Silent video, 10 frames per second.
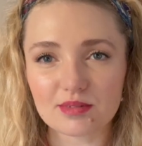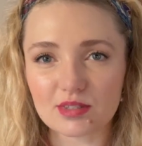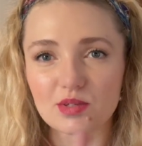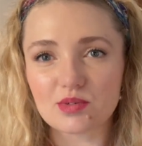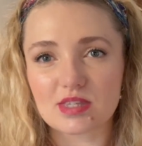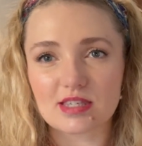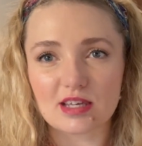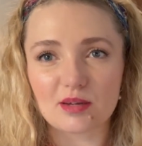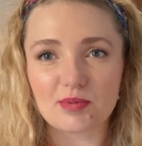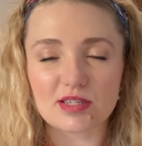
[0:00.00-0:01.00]
use this
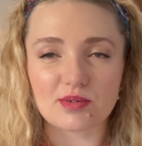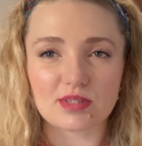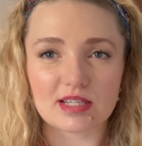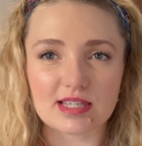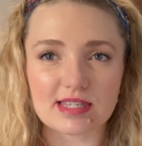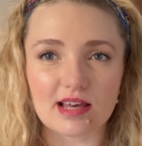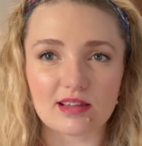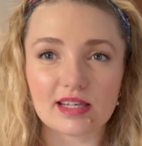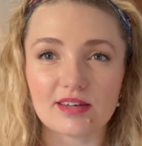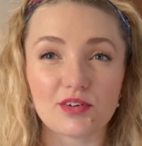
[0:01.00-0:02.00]
on a piece I was gonna sell.
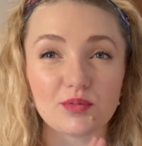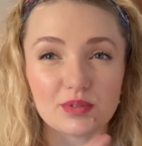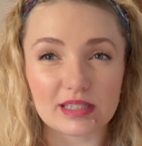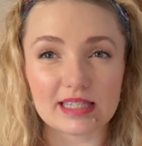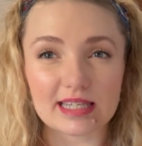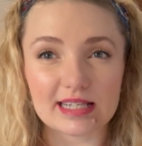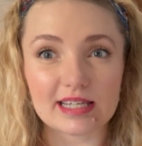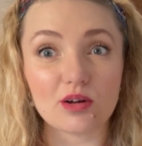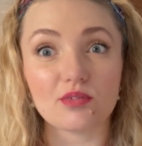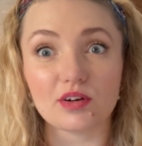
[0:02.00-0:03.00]
Like if I really needed
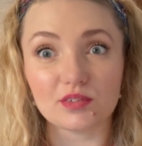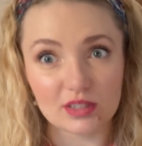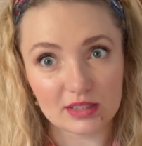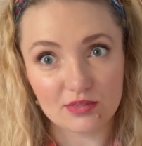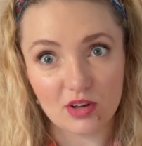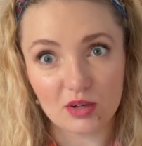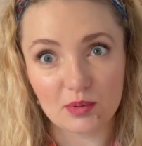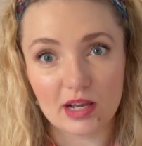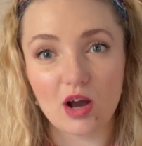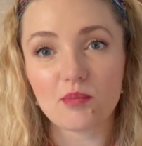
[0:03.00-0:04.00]
it or if I really thought it would
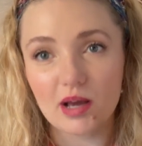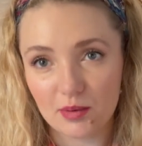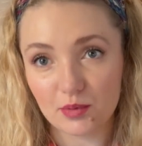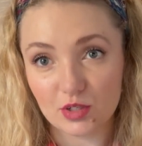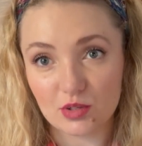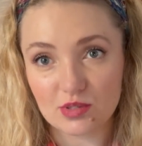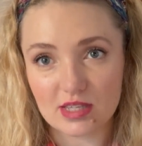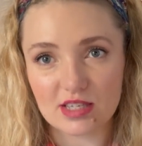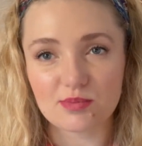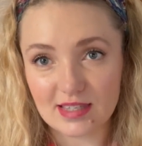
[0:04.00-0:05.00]
help, I would use
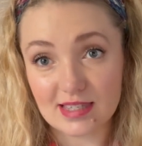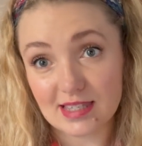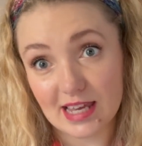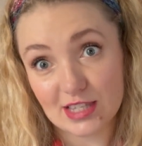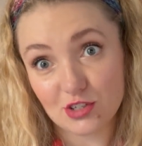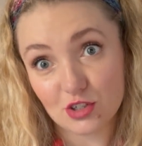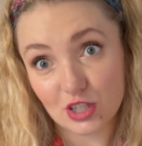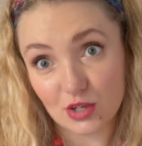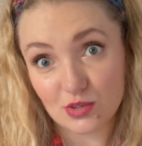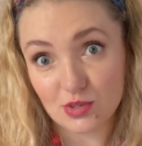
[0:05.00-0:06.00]
this. This stains your
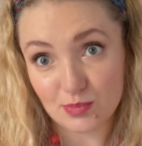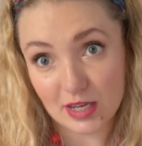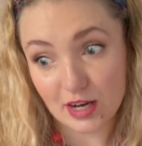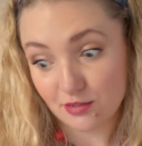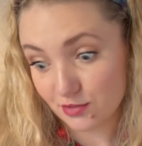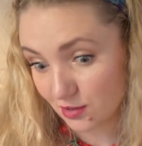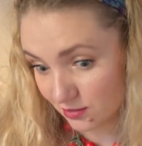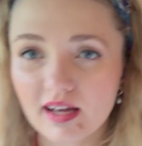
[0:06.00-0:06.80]
clothes, so be careful.